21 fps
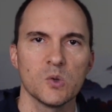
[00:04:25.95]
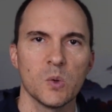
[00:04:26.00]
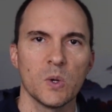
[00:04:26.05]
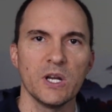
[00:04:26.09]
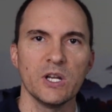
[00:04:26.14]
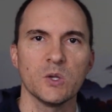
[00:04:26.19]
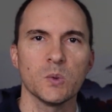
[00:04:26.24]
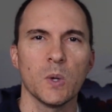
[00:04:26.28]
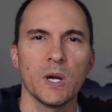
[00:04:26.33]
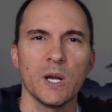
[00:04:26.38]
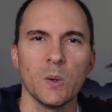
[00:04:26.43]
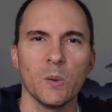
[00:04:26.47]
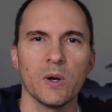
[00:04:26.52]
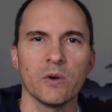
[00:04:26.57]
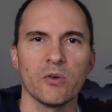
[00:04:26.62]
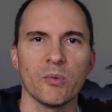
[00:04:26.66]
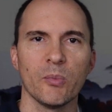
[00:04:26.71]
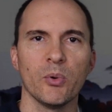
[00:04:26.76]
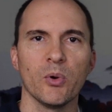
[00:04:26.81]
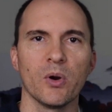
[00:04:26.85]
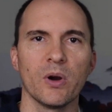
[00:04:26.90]

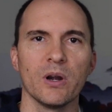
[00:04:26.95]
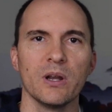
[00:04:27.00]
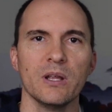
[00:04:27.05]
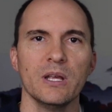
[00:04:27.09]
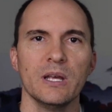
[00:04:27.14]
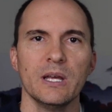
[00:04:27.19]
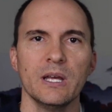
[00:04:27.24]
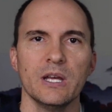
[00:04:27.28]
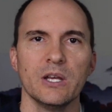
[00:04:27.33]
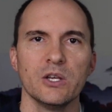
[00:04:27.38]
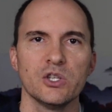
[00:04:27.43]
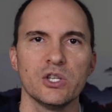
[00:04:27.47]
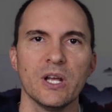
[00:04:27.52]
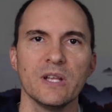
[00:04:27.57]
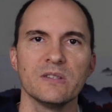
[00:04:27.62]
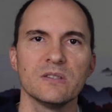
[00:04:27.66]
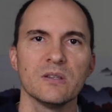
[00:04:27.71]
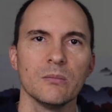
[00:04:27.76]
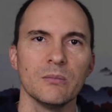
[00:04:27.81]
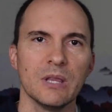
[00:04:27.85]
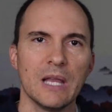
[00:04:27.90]
2021 report
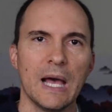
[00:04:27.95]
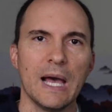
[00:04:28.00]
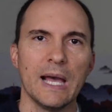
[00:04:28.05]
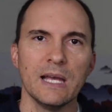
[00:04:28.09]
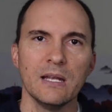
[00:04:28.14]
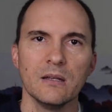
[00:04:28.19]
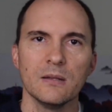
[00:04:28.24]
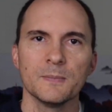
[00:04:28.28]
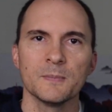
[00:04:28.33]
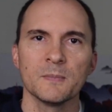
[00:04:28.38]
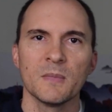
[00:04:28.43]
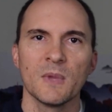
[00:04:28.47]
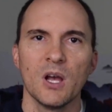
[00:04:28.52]
shed some light